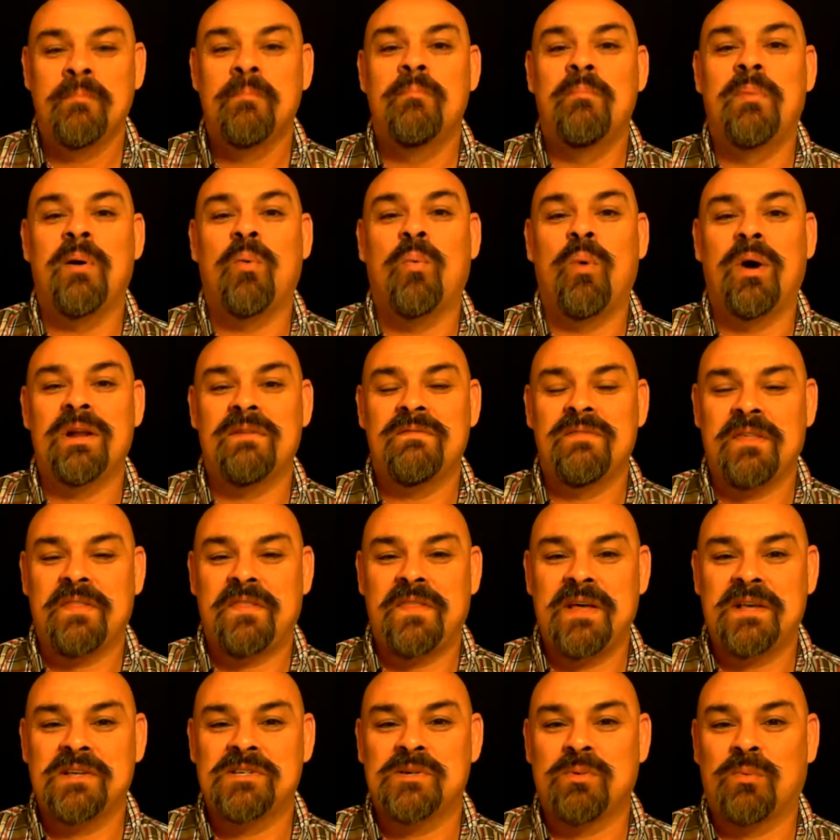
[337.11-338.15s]
But one of the
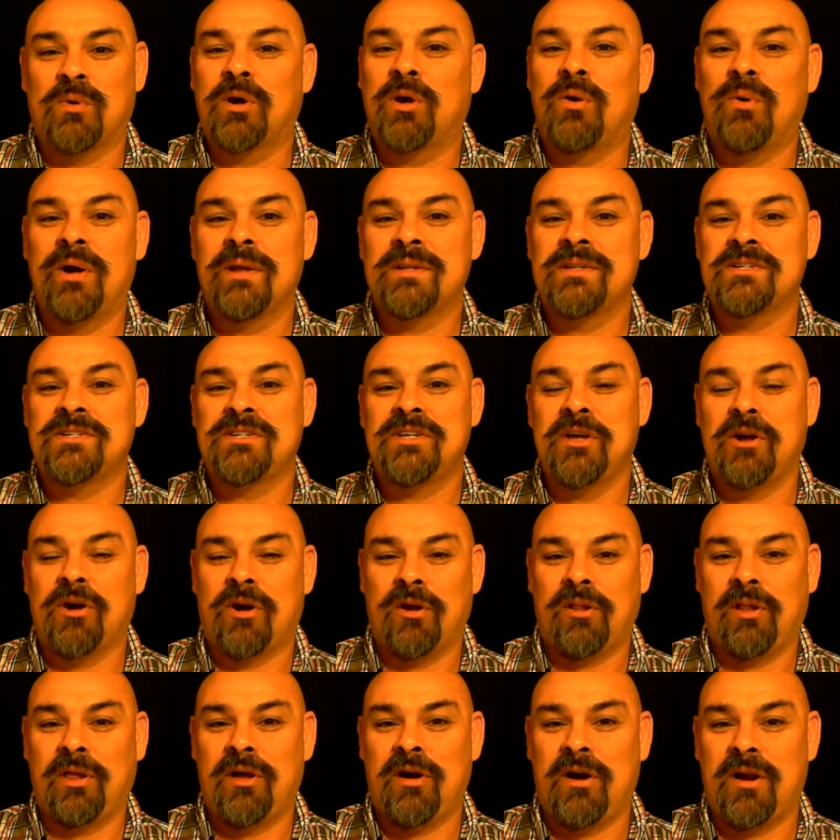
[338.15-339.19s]
things that we're going to see
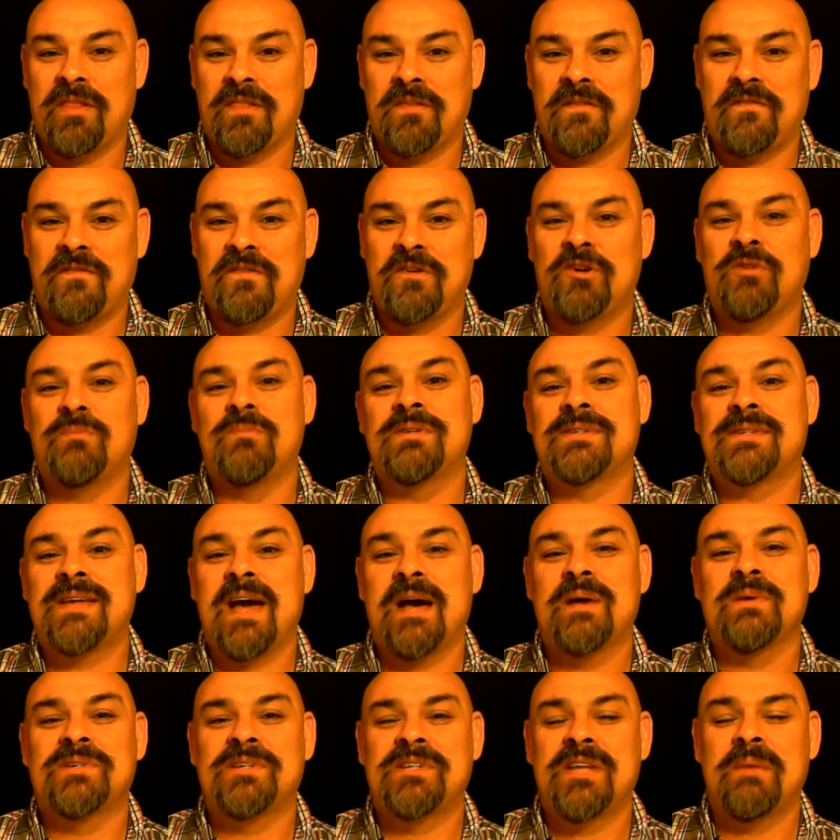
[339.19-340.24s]
early on in the film is
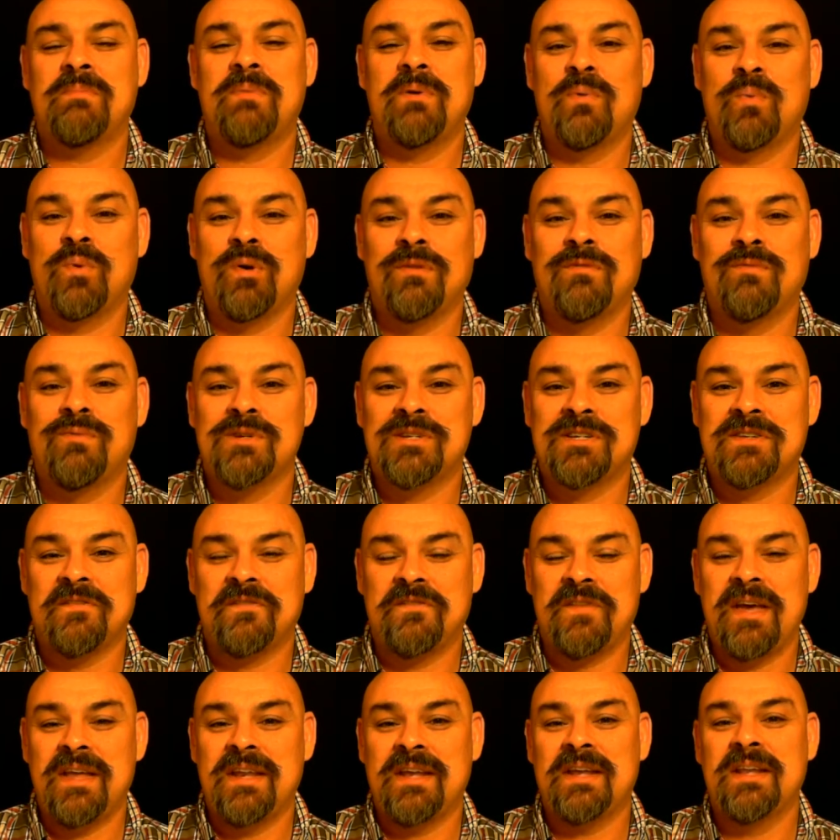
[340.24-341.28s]
how Steppenwolf was
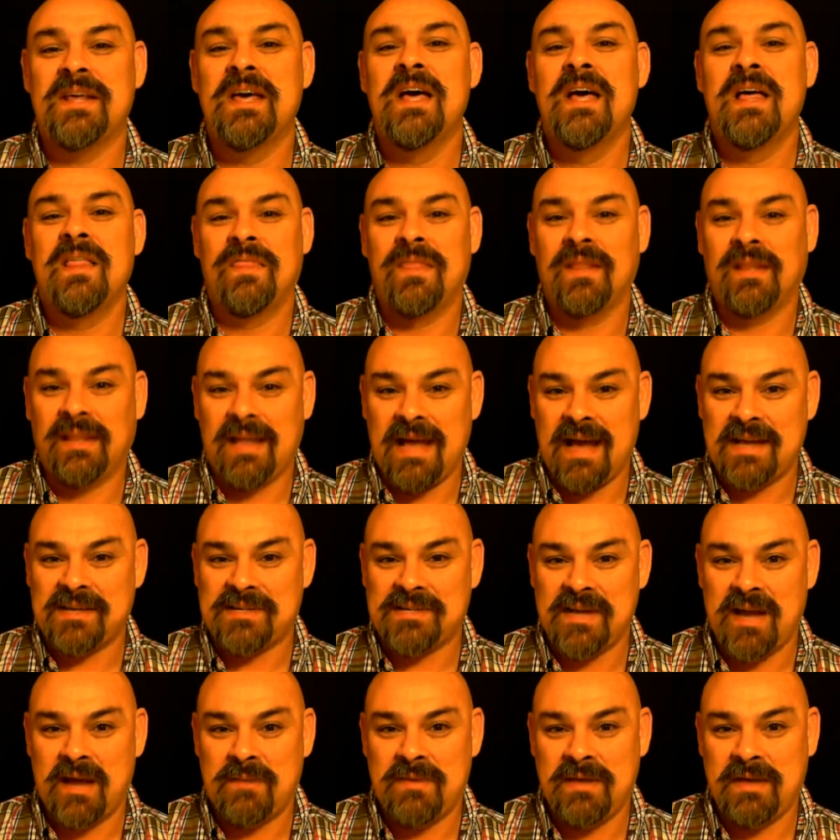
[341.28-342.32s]
defeated the
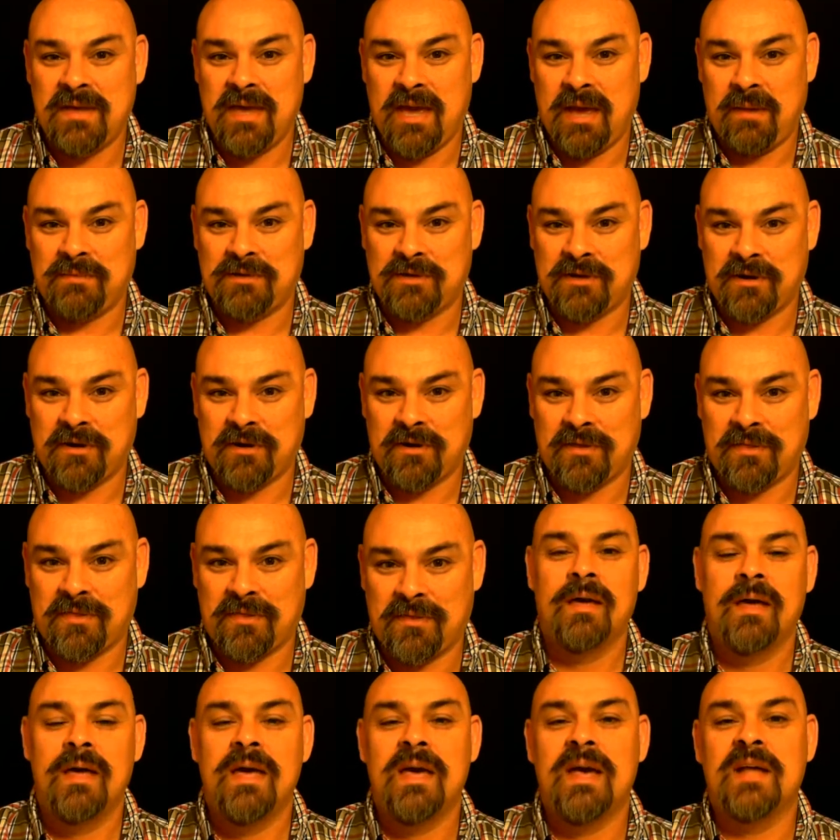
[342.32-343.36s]
last time he came to Earth.